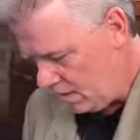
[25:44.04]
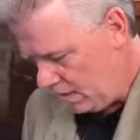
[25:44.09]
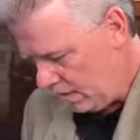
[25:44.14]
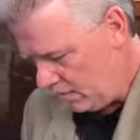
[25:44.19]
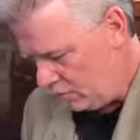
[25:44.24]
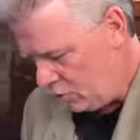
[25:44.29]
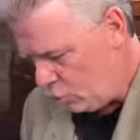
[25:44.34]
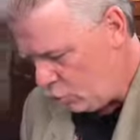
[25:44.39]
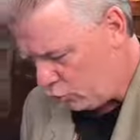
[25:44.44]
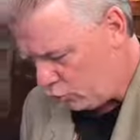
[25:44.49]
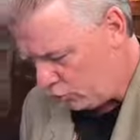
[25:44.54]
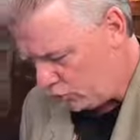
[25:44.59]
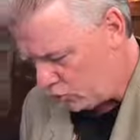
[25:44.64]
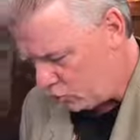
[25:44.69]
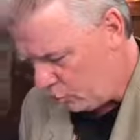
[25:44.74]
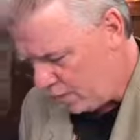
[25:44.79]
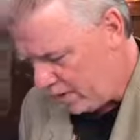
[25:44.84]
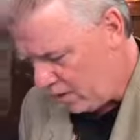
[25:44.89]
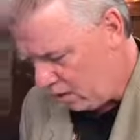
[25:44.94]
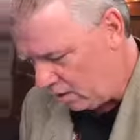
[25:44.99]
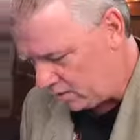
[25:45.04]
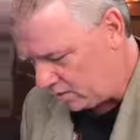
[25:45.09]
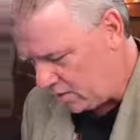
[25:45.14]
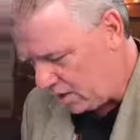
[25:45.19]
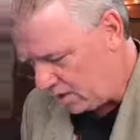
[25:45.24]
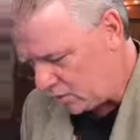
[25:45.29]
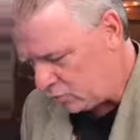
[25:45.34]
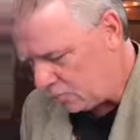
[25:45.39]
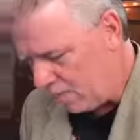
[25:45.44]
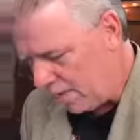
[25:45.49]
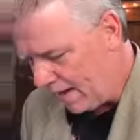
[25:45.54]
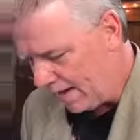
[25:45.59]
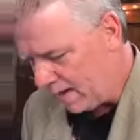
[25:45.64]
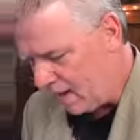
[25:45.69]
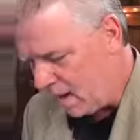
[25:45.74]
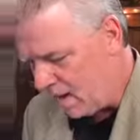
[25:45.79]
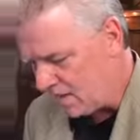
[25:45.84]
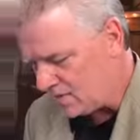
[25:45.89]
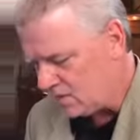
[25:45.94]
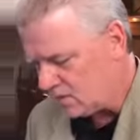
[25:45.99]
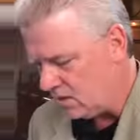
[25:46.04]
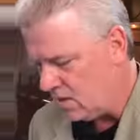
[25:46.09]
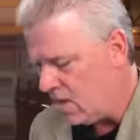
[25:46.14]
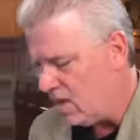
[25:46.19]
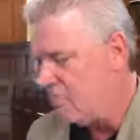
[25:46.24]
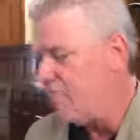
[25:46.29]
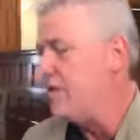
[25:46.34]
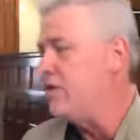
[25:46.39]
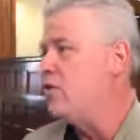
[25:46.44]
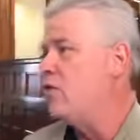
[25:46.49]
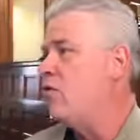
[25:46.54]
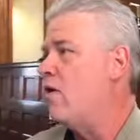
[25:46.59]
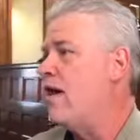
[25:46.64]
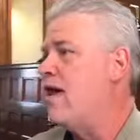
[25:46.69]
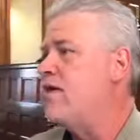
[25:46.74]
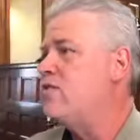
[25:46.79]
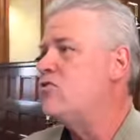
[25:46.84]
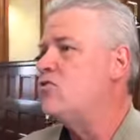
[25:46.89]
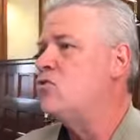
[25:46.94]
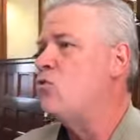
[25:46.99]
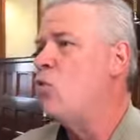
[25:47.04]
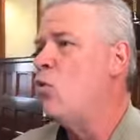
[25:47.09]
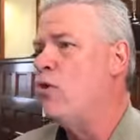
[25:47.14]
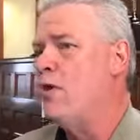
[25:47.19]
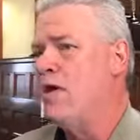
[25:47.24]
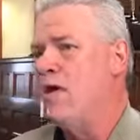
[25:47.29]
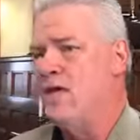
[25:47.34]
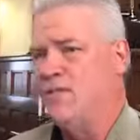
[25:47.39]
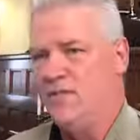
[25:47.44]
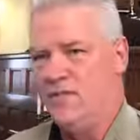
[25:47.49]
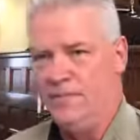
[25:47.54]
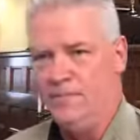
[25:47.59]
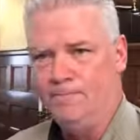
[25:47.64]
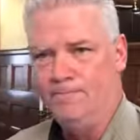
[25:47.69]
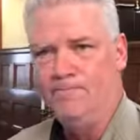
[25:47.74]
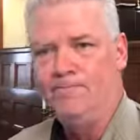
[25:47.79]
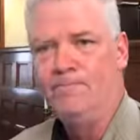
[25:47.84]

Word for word: in the Eucharist, we are touched by God's love and grace toward us